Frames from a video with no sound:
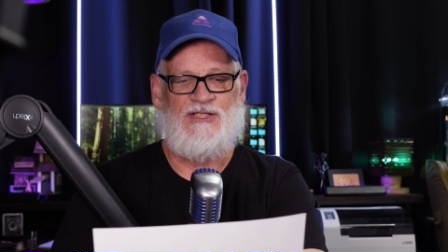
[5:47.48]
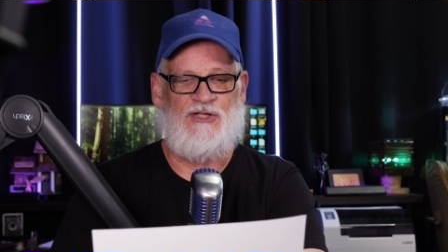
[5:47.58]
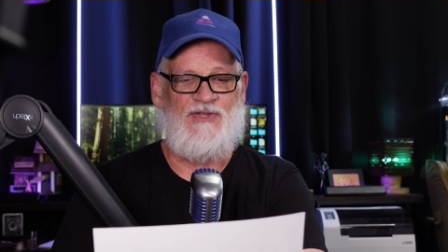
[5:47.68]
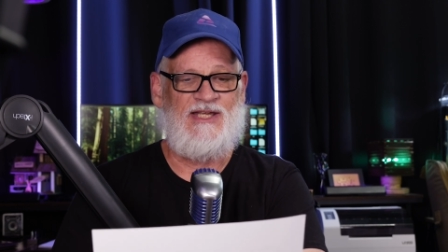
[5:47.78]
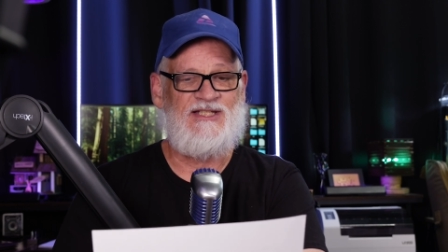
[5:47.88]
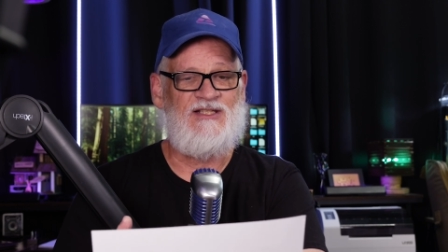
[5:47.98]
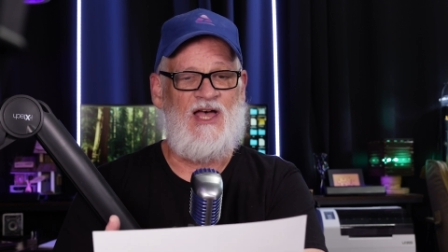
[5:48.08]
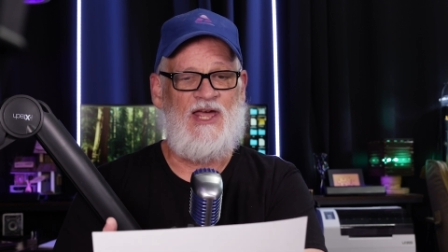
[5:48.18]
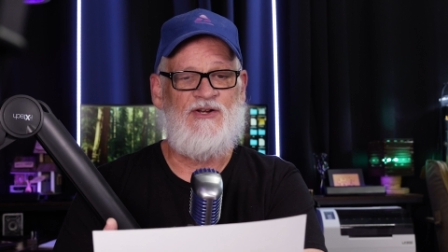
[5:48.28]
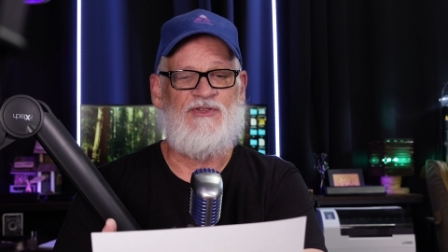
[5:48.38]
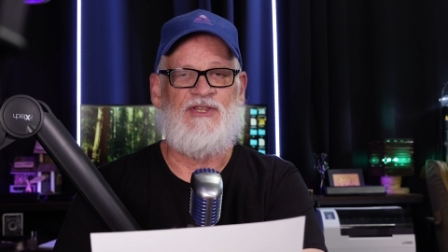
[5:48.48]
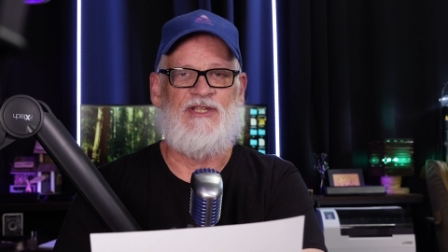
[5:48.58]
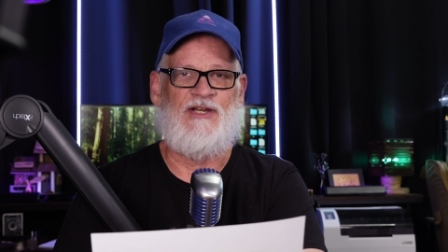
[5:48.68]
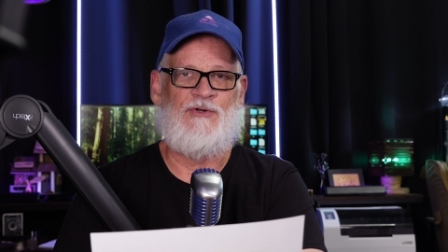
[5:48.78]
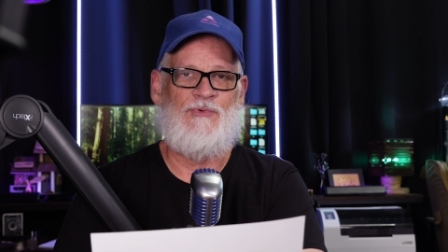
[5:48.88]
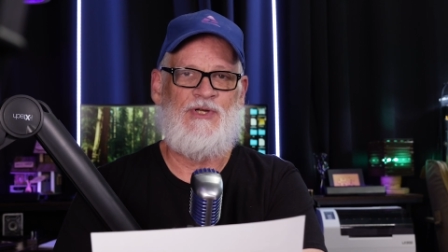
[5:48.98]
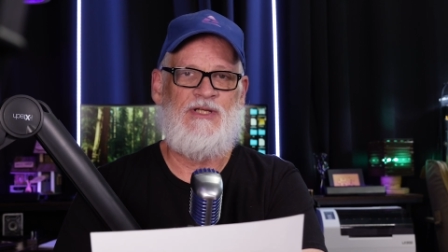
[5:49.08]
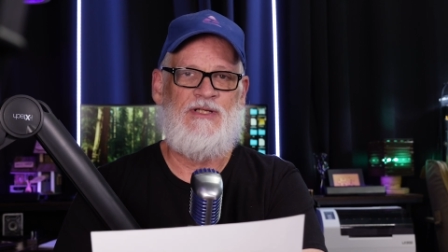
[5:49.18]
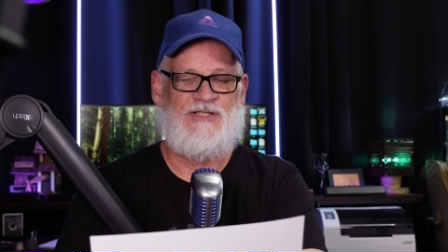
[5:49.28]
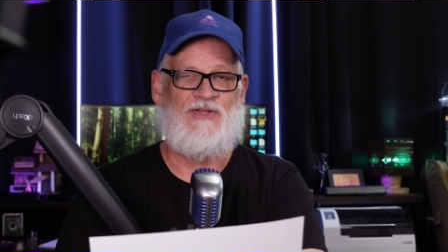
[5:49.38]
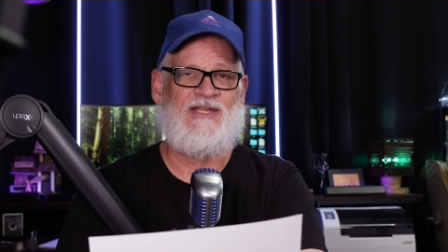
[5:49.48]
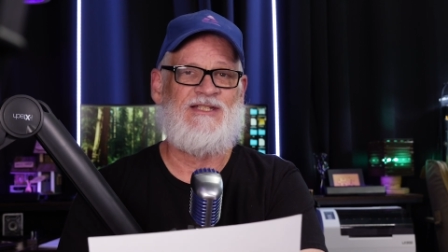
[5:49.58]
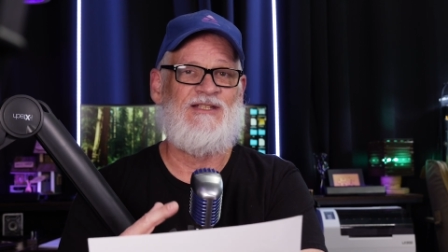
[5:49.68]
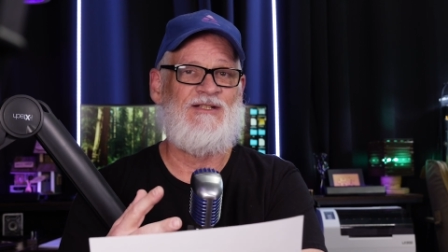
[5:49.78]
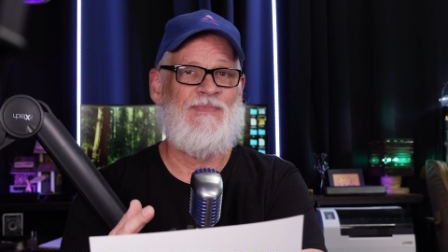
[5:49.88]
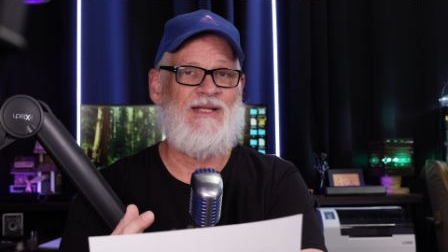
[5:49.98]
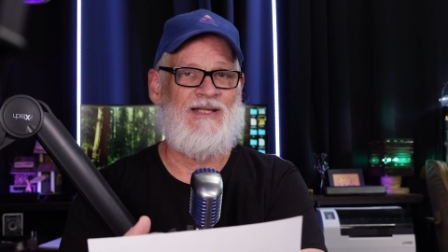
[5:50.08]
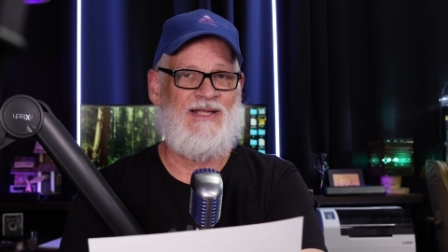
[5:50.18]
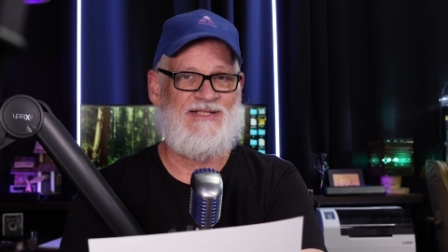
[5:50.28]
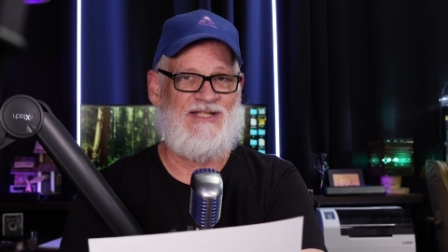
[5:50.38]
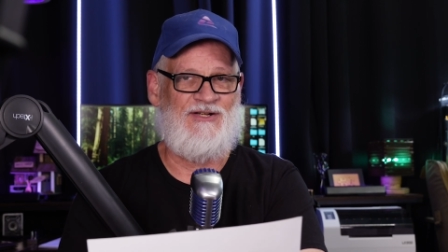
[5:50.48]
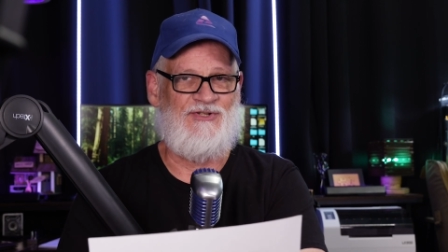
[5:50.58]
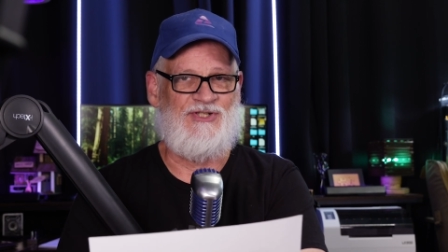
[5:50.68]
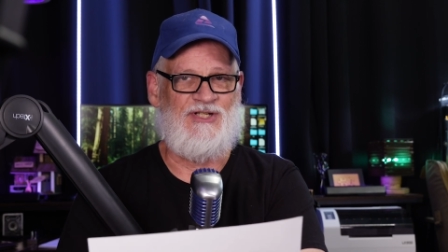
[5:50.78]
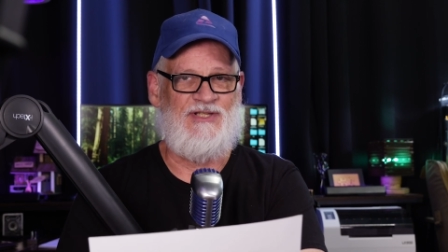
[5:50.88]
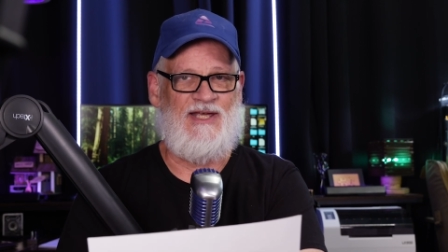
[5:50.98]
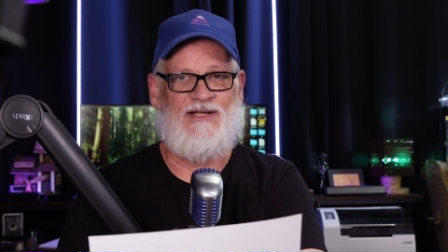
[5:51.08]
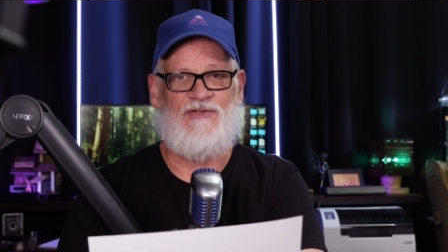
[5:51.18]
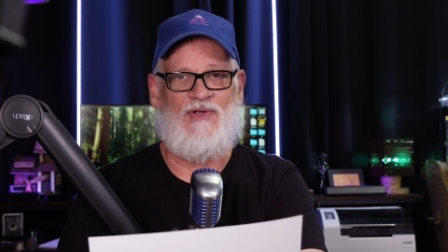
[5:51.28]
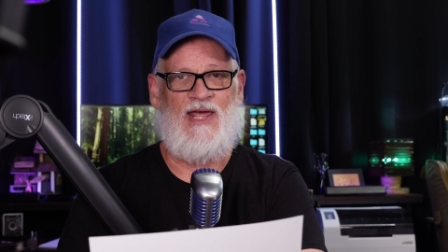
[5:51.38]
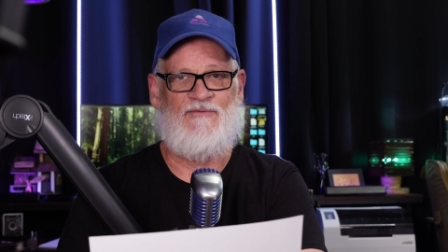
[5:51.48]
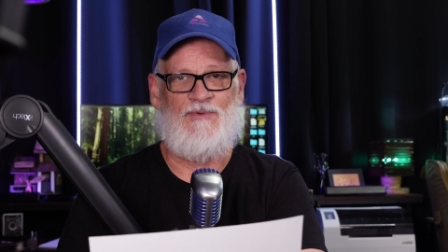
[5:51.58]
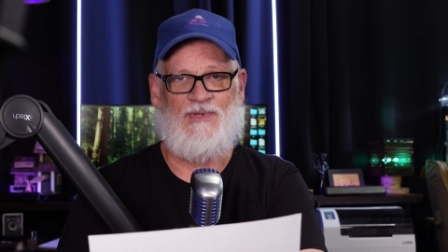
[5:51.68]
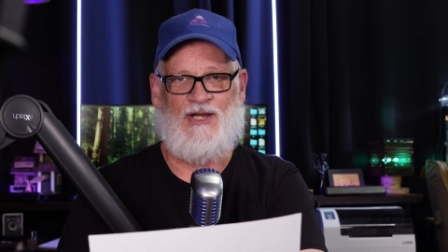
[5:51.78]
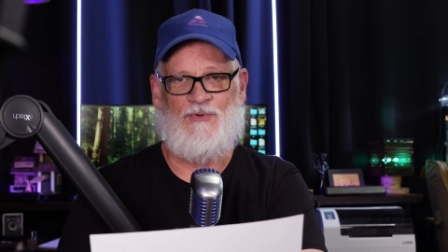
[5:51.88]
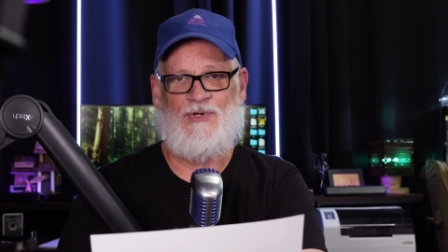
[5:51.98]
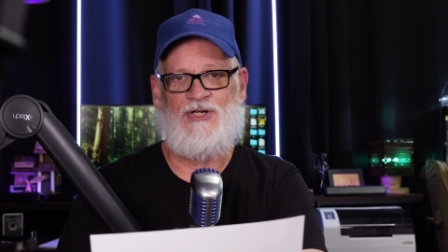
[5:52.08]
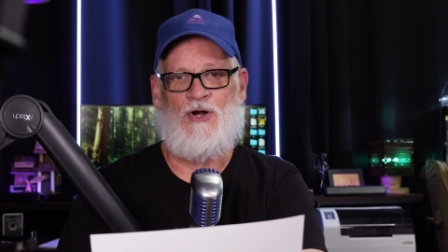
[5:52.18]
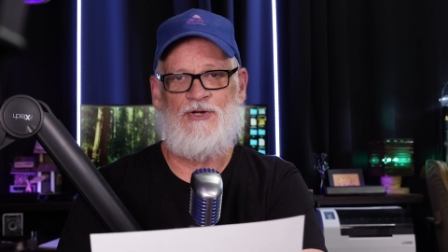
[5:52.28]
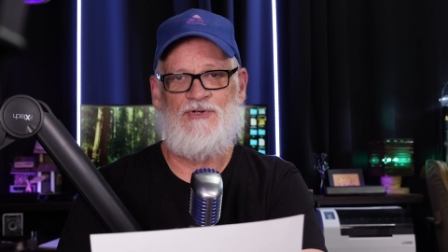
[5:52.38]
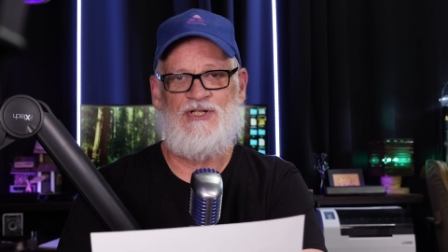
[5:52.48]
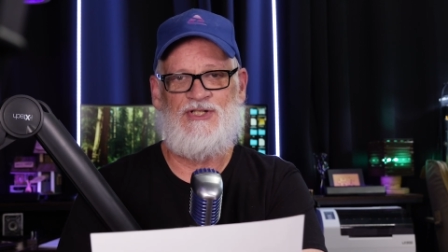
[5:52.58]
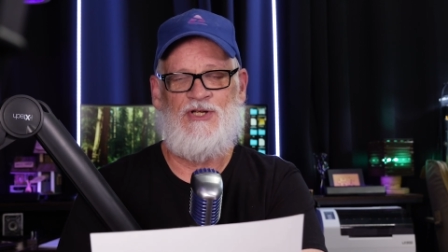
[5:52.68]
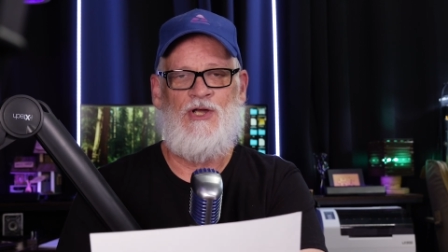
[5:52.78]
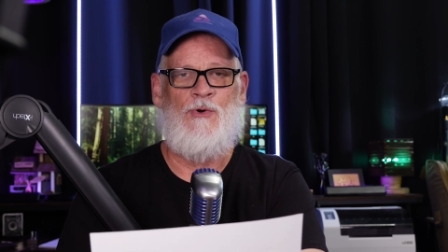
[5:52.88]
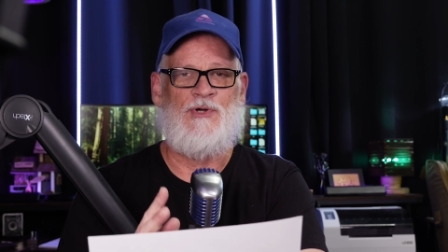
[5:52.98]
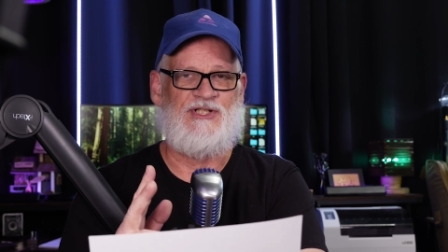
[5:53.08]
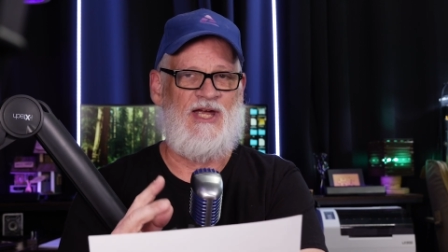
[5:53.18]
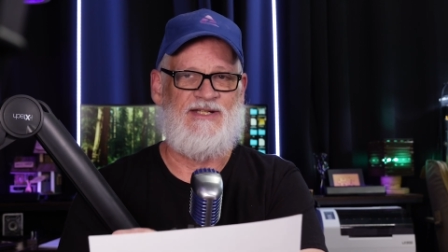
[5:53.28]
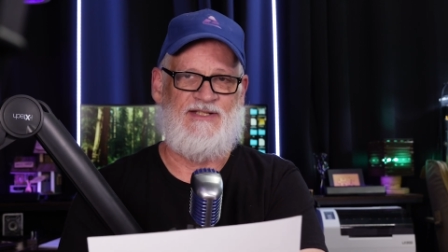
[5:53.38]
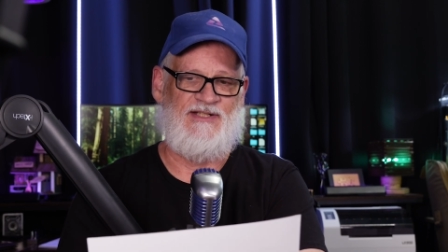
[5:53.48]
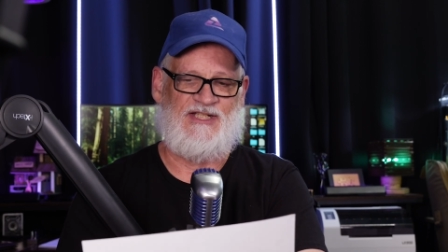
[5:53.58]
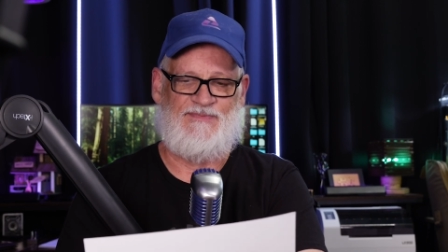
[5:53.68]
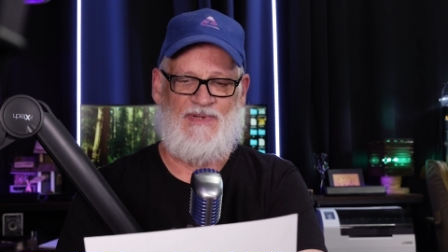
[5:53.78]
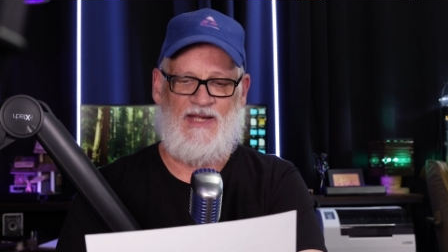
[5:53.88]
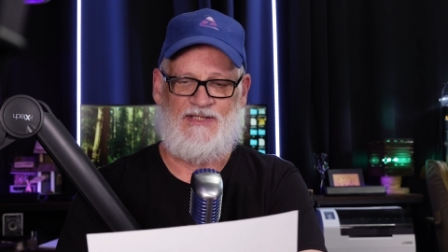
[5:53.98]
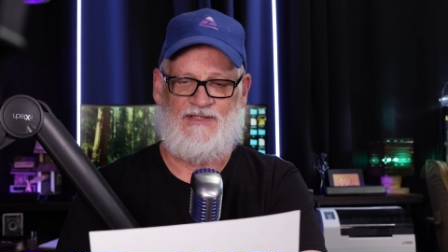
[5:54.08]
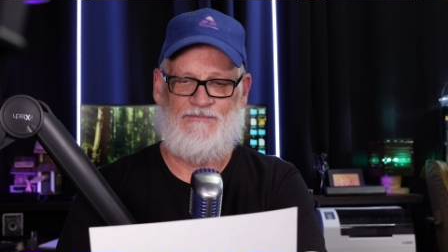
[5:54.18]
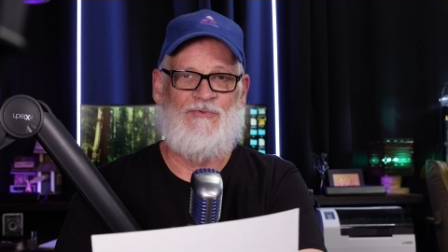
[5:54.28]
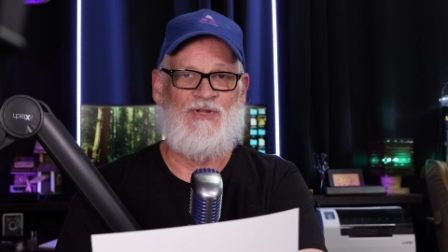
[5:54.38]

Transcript: So that's lighter than the Underwood. So that's a little bit less energy than you had from the Underwood cartridge, which I didn't expect.